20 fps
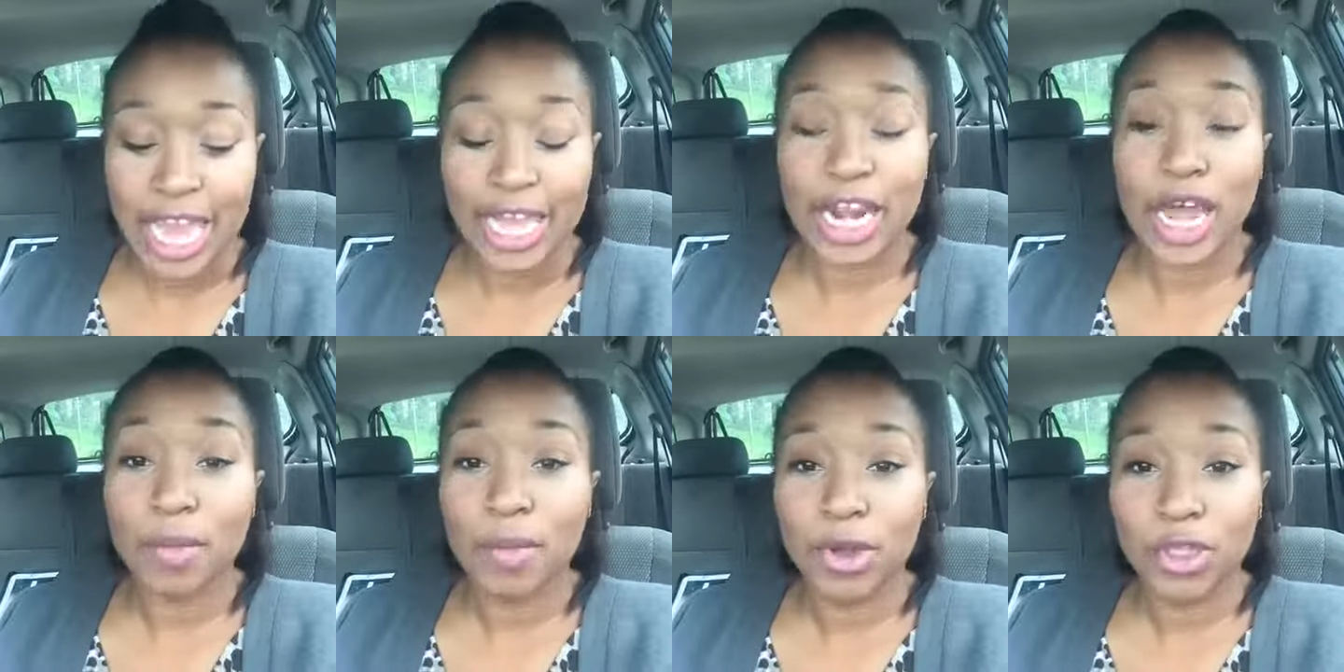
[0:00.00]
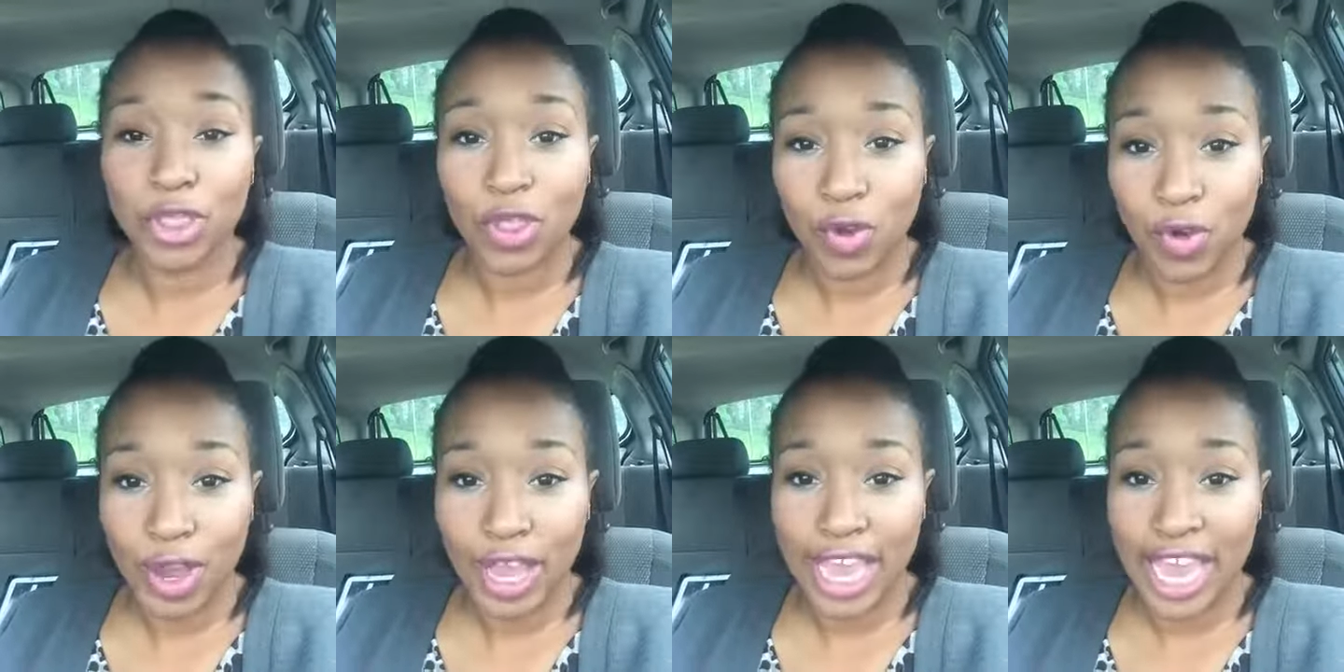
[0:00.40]
Number
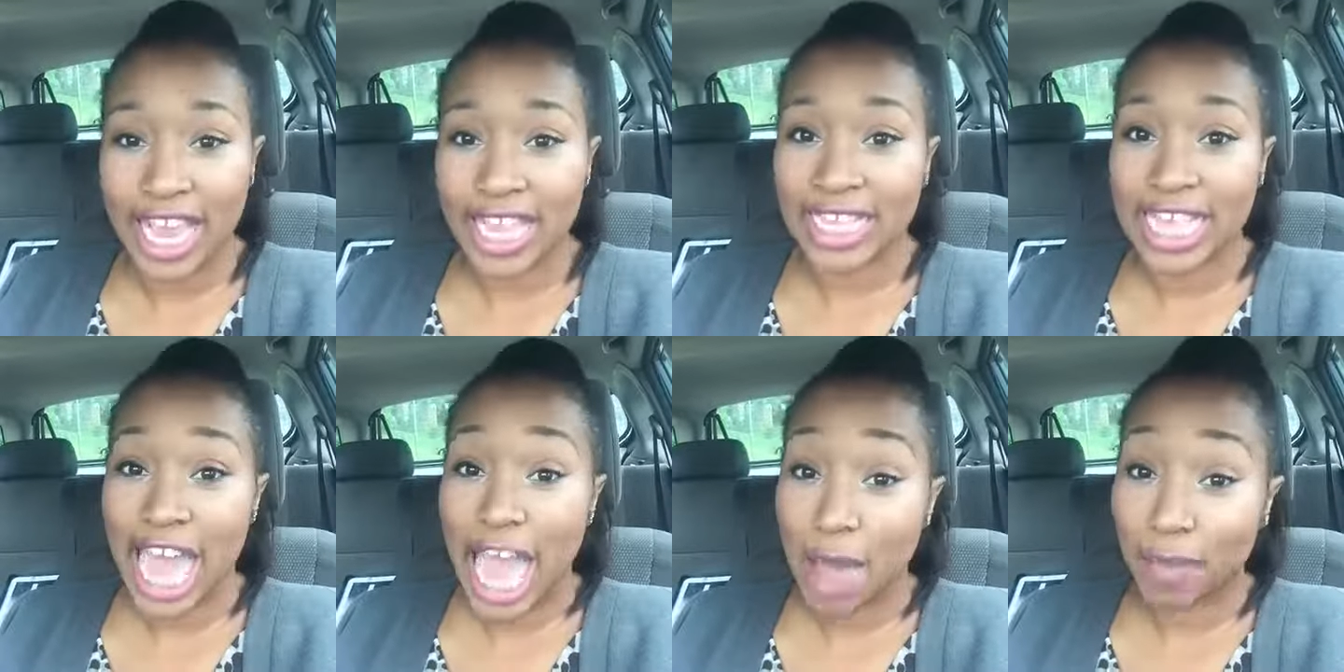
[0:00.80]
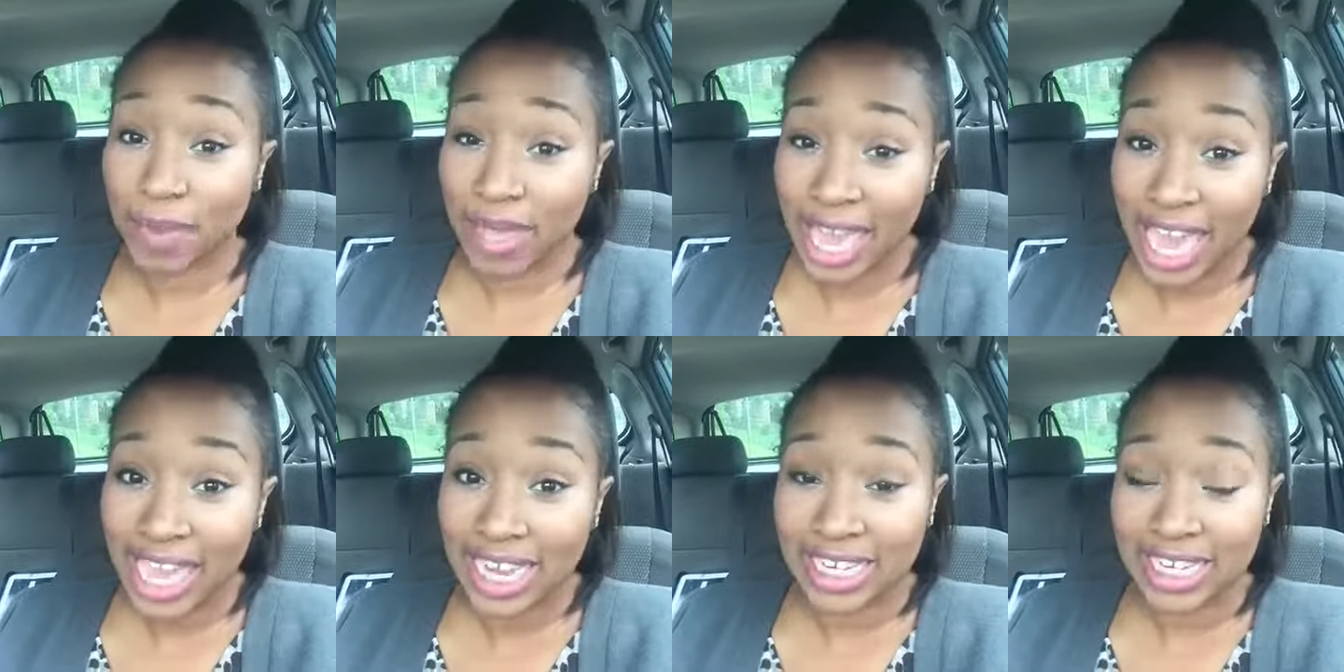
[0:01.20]
3 is the
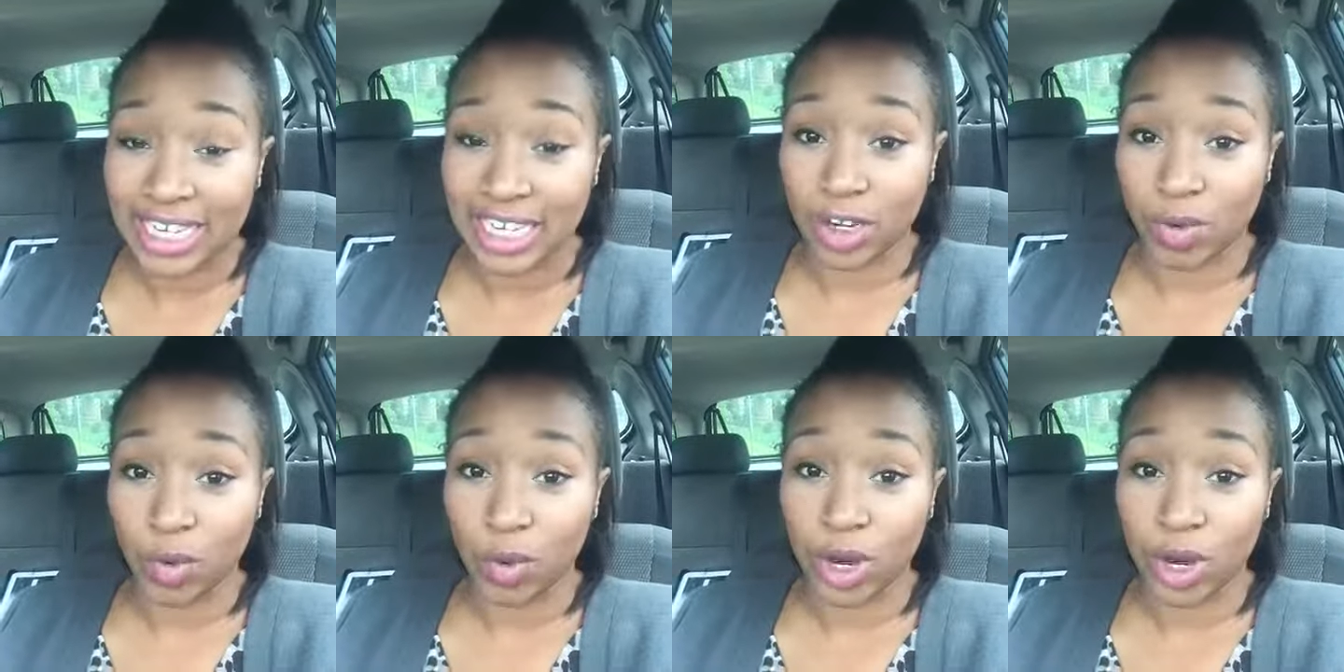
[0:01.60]
application,